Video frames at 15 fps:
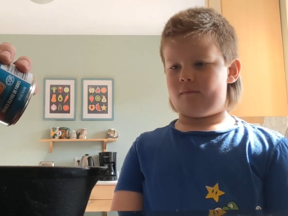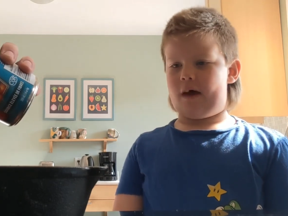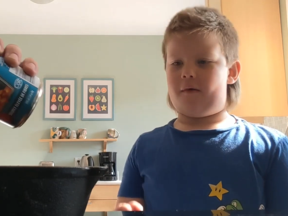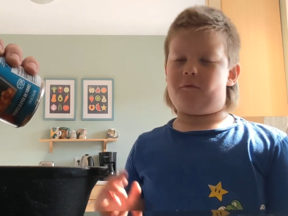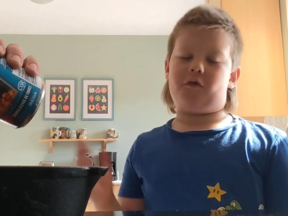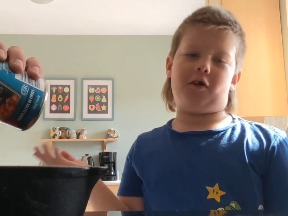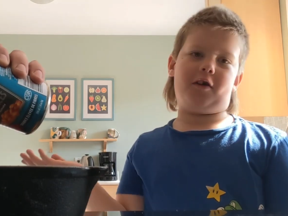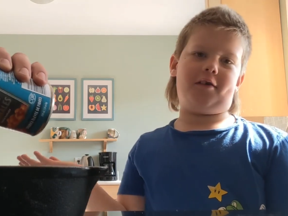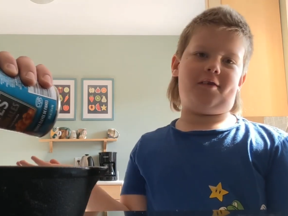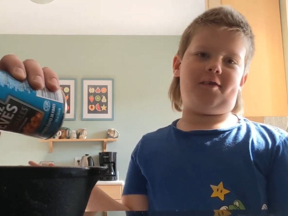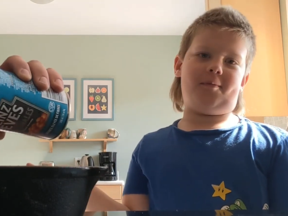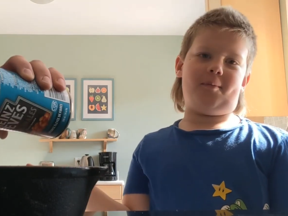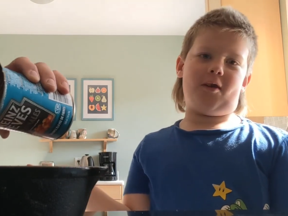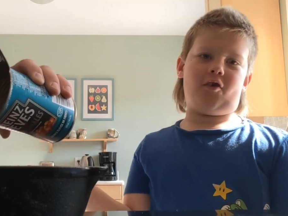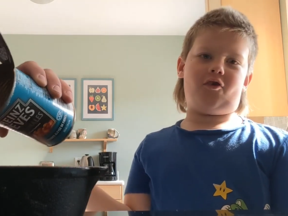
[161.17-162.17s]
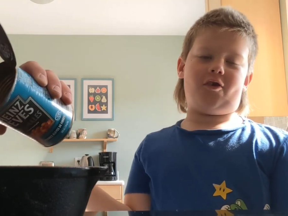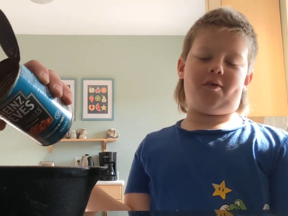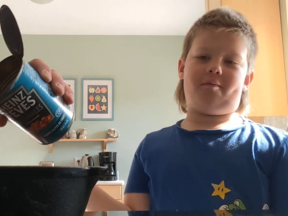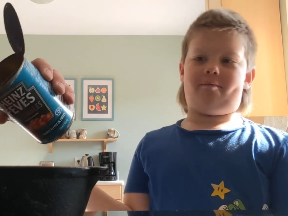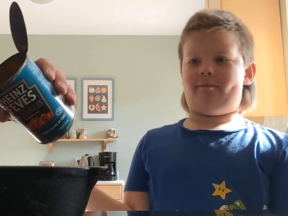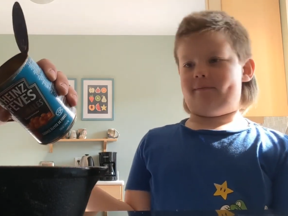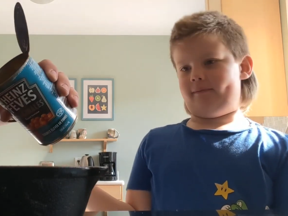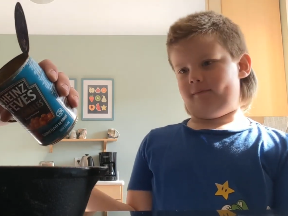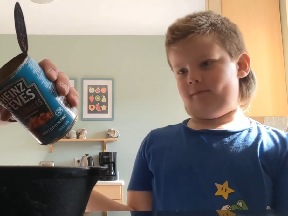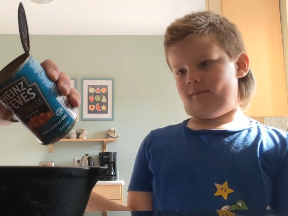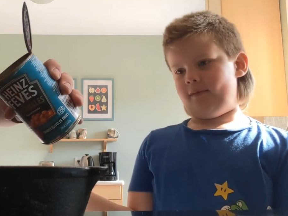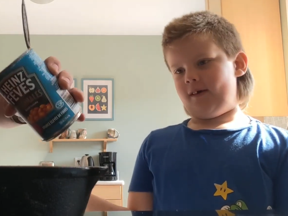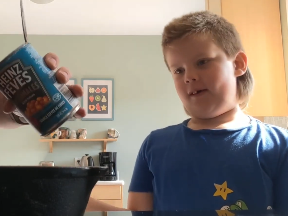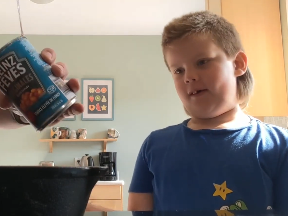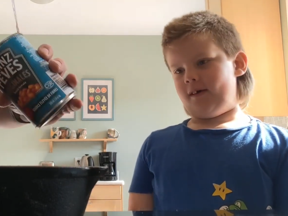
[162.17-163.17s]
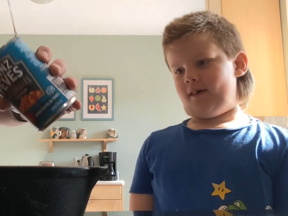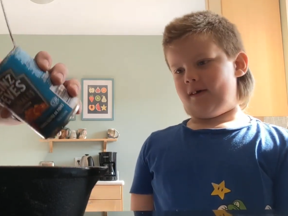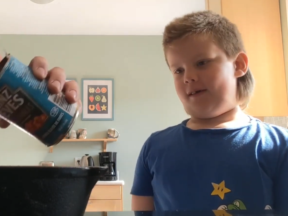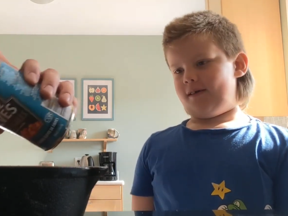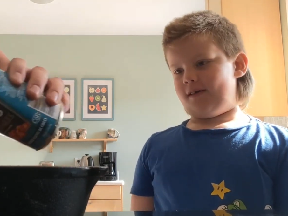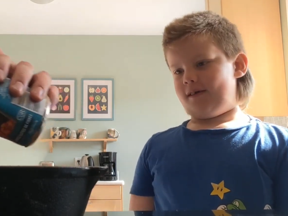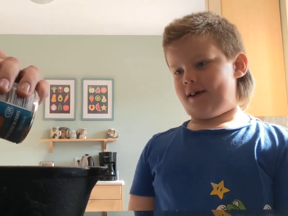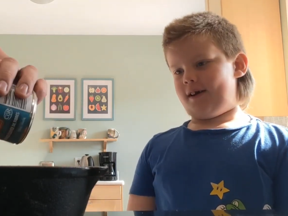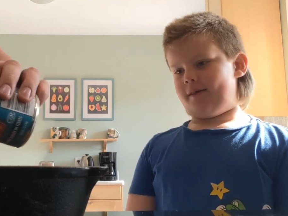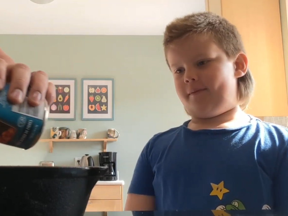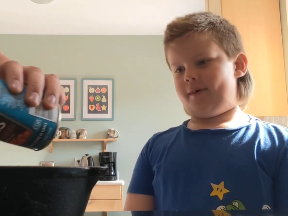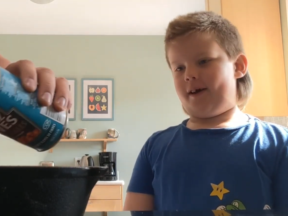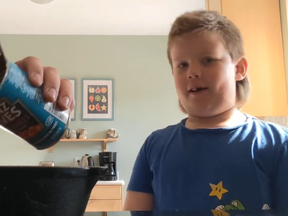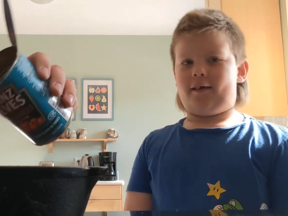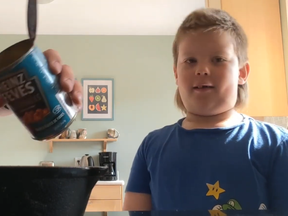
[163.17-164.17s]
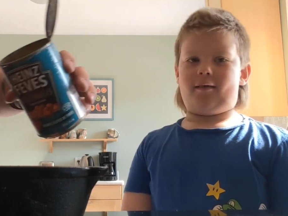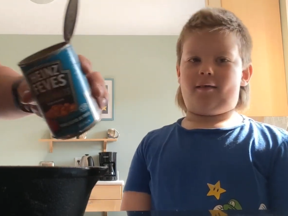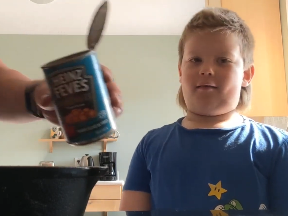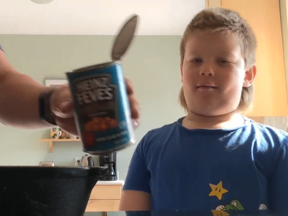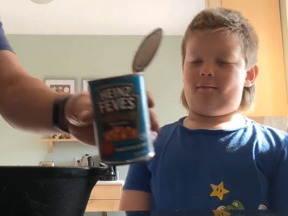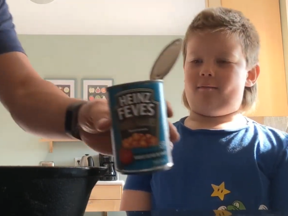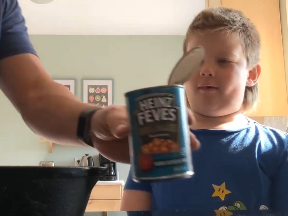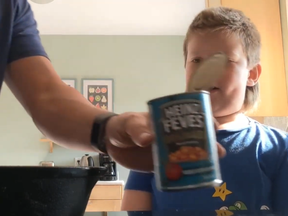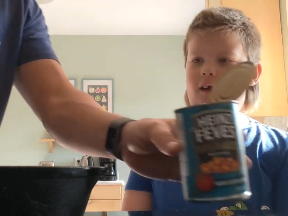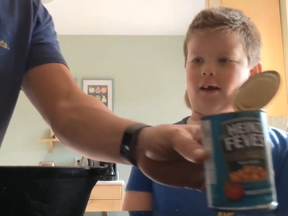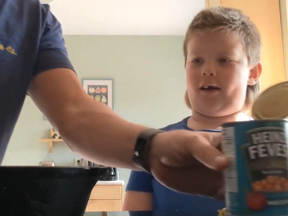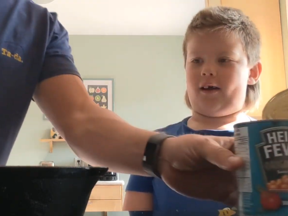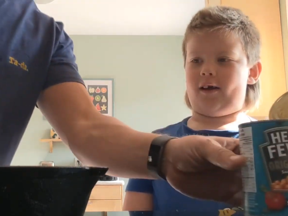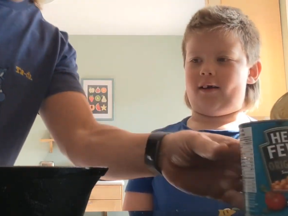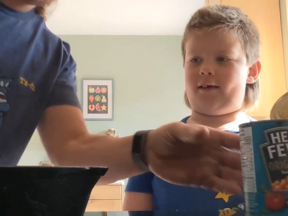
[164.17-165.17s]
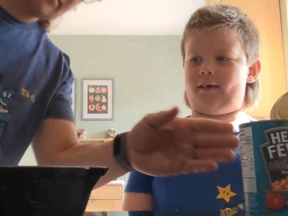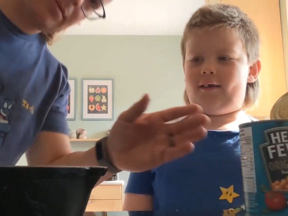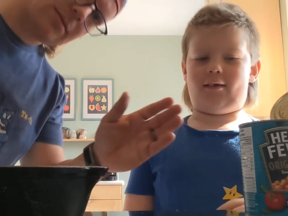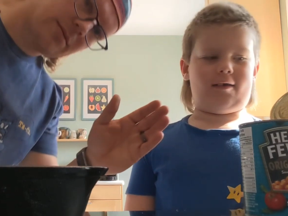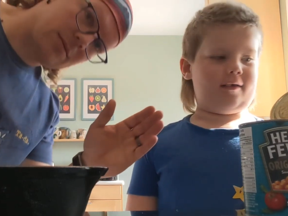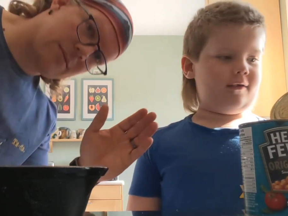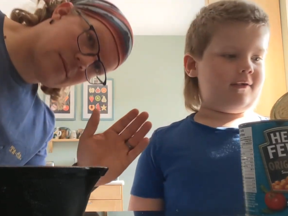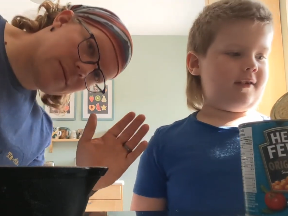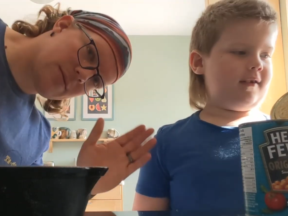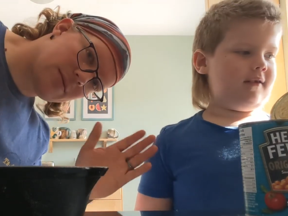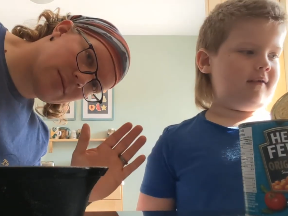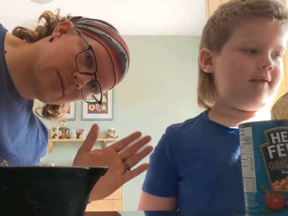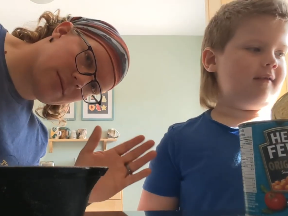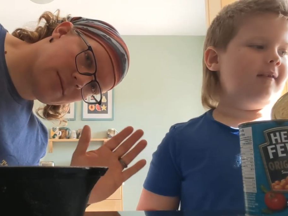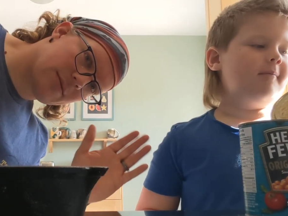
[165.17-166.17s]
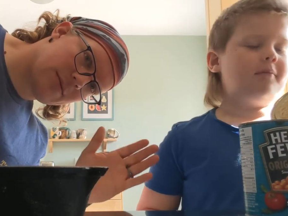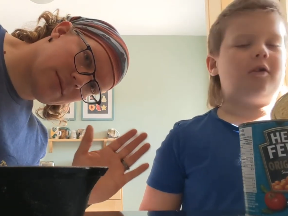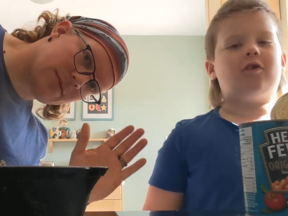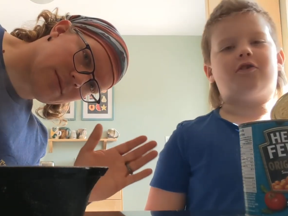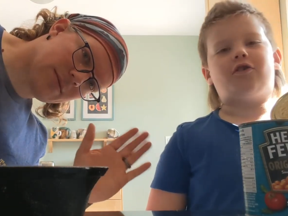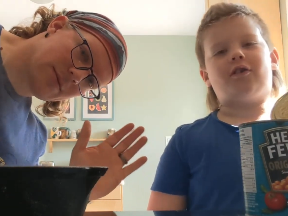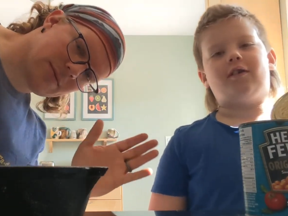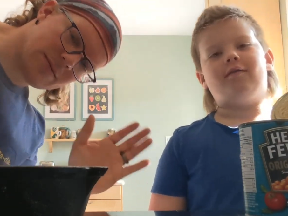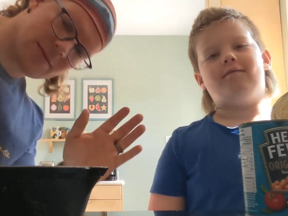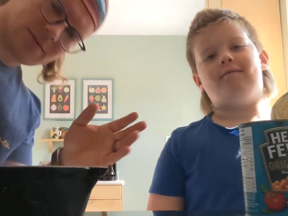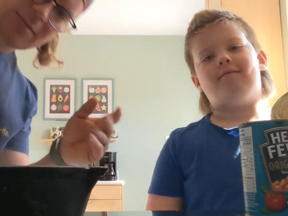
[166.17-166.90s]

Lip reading: I forgot to mention Dad, my assistant, partially.